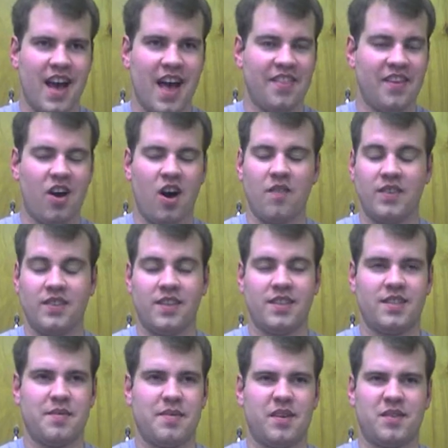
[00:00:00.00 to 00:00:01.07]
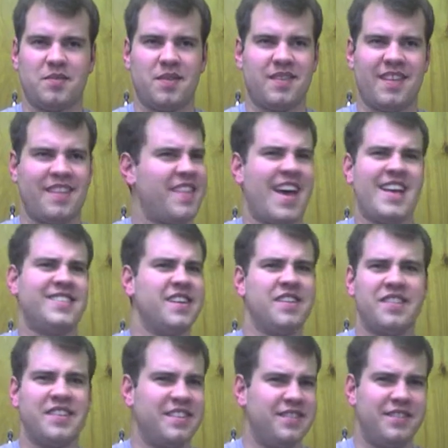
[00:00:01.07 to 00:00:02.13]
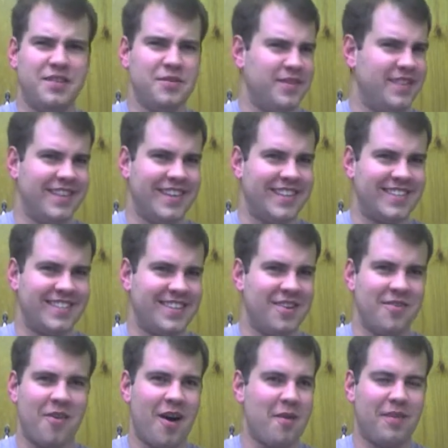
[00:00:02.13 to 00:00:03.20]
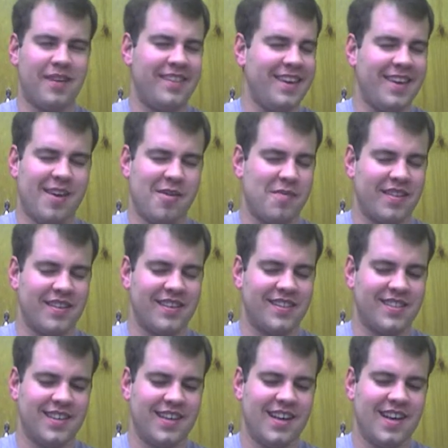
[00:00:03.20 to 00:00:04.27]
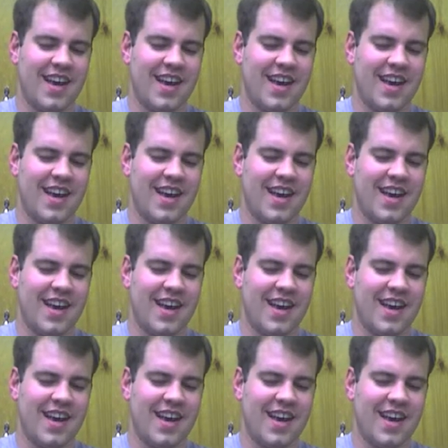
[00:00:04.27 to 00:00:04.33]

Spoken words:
And then all of a sudden something comes to mind, like, that has nothing to do with this. Why am I thinking about this?